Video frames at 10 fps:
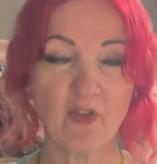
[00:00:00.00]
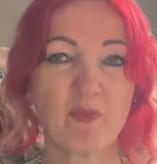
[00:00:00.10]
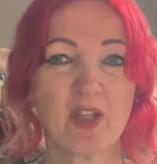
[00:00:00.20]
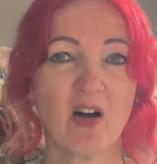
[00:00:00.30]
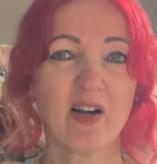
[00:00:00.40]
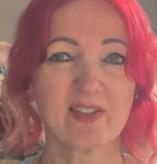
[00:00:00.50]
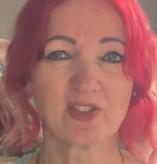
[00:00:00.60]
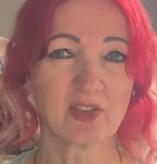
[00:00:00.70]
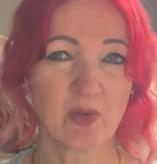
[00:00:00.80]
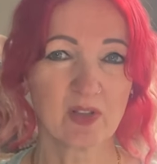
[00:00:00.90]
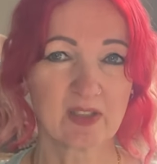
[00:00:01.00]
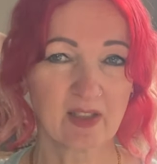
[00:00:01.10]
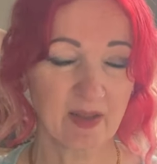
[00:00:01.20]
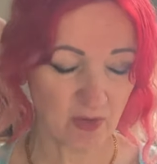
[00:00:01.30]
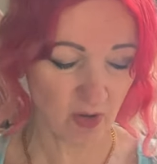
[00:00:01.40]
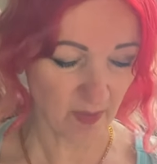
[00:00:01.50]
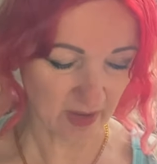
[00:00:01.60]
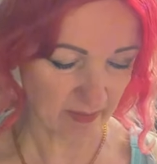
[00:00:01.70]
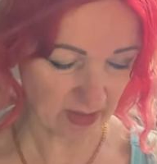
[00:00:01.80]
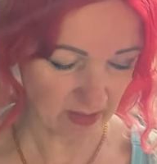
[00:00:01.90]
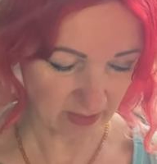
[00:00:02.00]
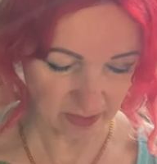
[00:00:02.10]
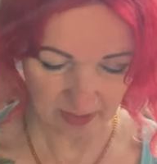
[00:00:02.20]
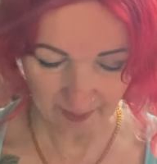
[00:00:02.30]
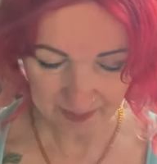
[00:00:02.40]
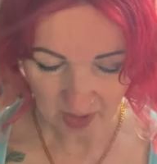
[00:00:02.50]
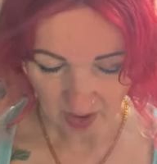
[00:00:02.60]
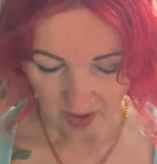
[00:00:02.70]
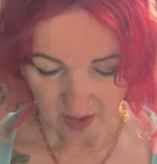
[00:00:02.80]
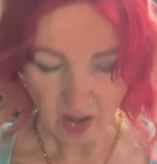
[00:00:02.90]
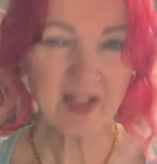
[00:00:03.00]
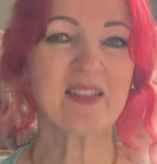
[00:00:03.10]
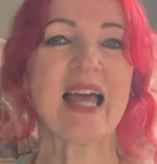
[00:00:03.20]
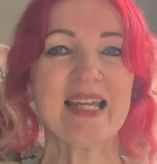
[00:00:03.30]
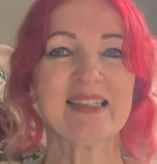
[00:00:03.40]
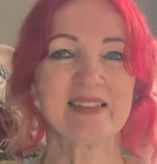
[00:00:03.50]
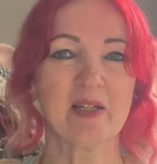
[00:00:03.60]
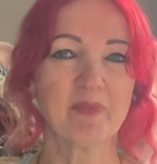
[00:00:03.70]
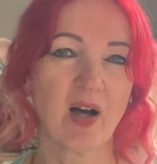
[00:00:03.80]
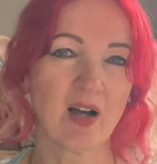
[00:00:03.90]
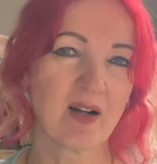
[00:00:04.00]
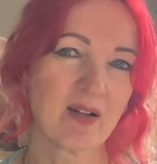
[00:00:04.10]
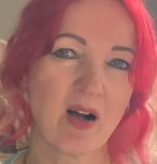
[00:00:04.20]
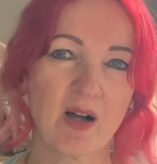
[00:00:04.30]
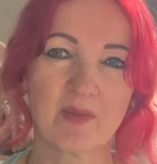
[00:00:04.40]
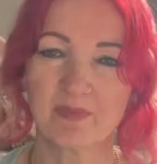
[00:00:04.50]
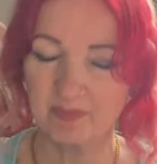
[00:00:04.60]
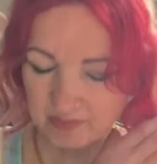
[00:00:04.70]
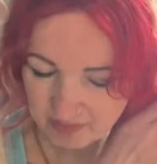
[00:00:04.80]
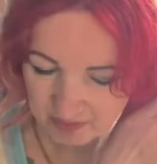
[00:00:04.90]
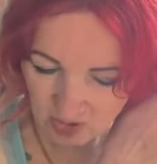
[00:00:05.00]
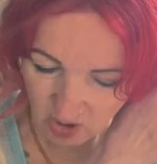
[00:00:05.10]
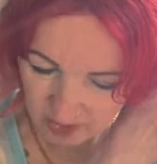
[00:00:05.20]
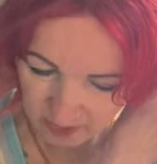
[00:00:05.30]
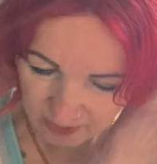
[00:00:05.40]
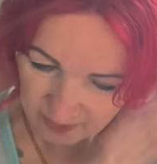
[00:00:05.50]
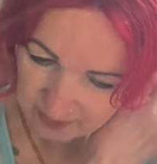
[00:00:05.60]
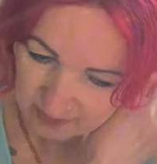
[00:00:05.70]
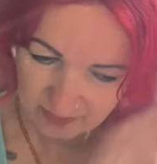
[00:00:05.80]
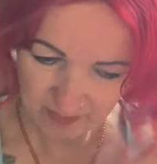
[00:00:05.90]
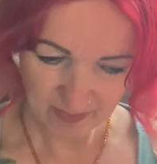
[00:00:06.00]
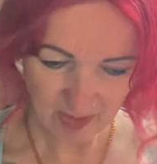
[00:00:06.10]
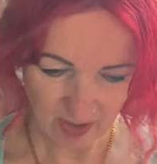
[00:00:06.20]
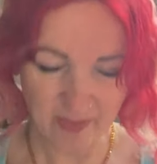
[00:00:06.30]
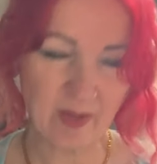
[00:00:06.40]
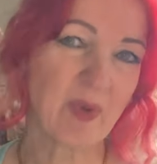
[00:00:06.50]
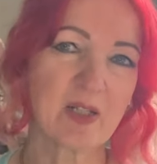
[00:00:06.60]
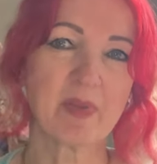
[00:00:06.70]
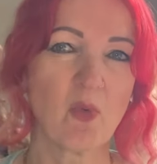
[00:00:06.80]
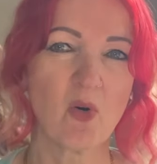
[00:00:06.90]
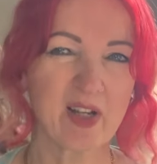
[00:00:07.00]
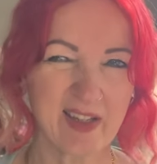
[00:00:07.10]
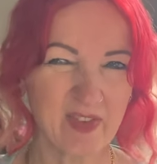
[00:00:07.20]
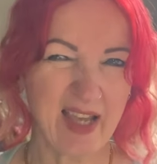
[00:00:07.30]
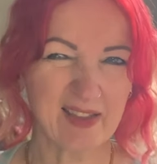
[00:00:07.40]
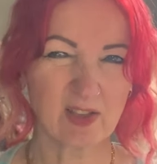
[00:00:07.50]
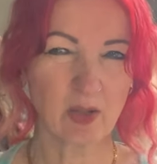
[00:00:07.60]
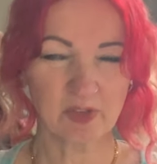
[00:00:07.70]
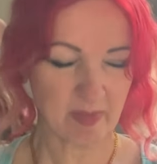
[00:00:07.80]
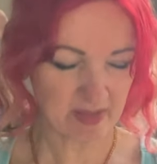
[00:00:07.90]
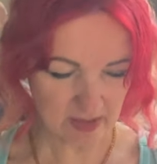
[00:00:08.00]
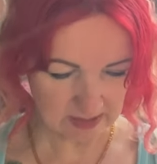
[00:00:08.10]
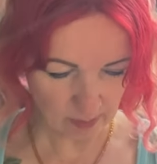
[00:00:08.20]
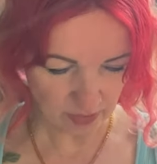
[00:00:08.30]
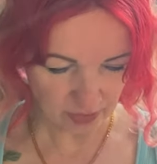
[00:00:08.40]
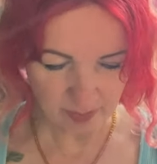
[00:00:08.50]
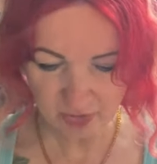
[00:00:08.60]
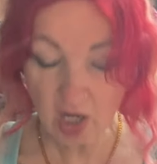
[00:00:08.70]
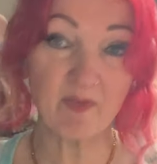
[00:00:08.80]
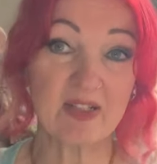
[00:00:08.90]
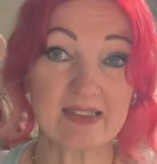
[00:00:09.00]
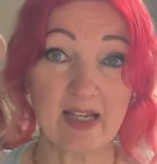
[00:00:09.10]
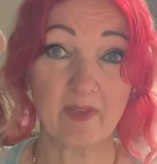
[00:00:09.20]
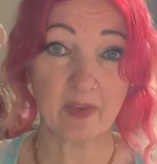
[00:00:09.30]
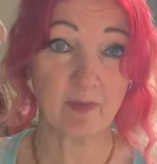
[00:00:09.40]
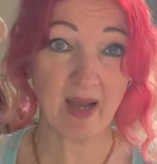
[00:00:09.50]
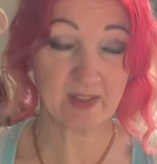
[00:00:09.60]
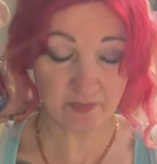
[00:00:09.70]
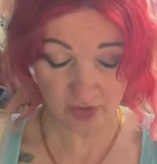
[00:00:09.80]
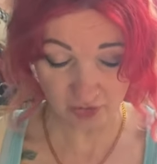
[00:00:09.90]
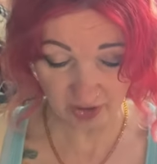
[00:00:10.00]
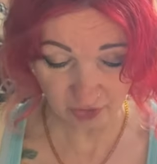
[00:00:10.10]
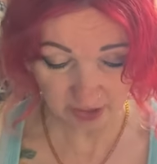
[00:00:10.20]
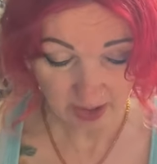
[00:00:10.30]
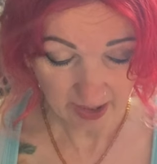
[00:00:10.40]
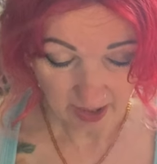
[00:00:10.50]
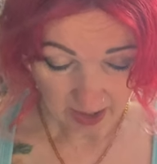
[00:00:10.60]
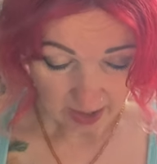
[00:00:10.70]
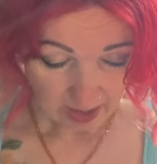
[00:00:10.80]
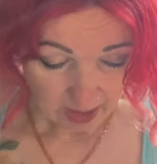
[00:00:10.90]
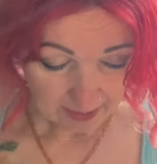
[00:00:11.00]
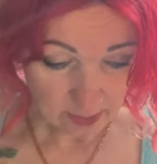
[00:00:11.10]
from the lines on the quilting. I didn't really like doing that. I didn't hate it, but they went a bit wonky at the end and I was a bit disappointed. But you can't really tell now the bag's finished, actually. So